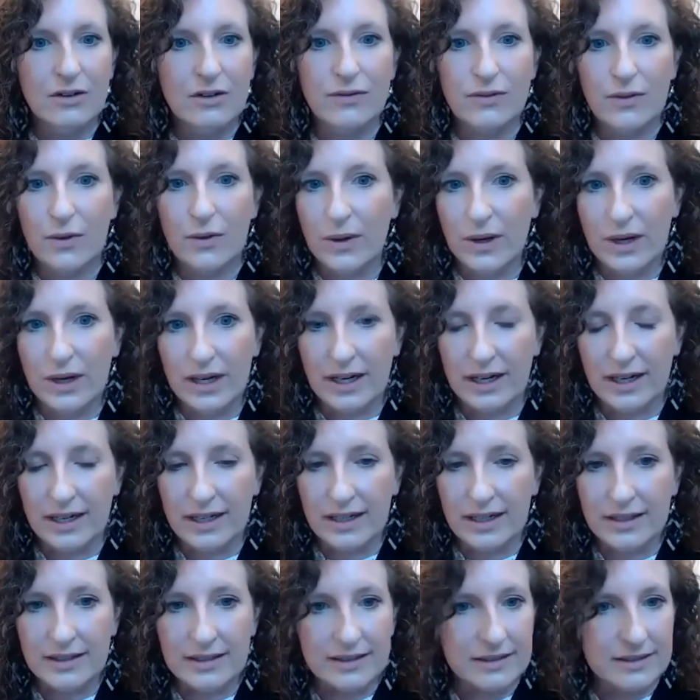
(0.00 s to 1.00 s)

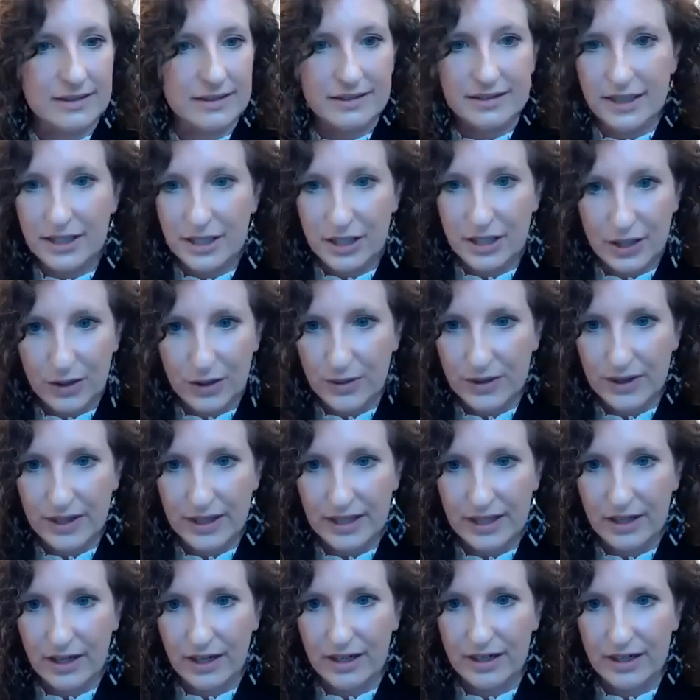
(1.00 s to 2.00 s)
for the youth in
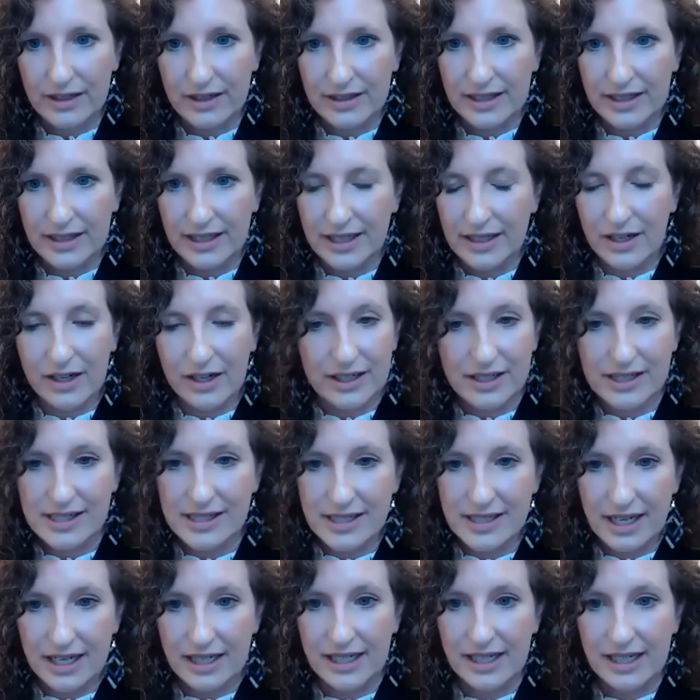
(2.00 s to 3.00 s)
our in our
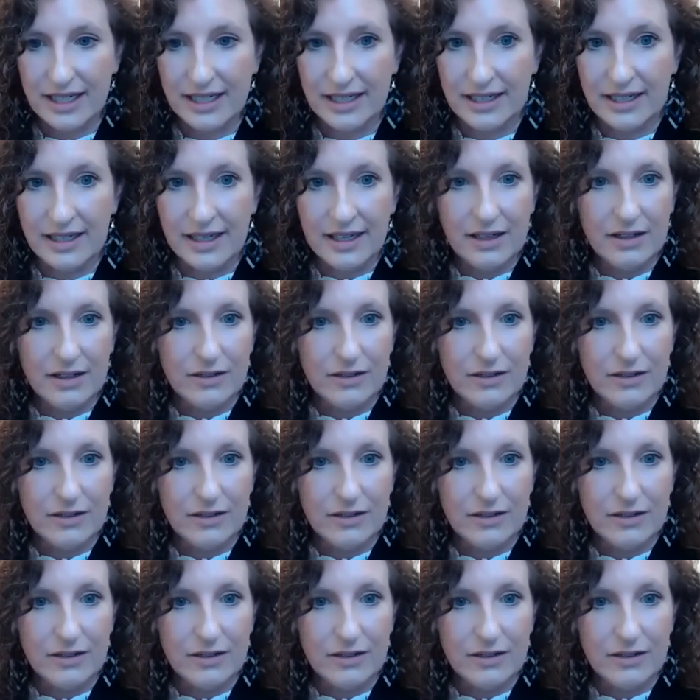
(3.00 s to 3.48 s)
study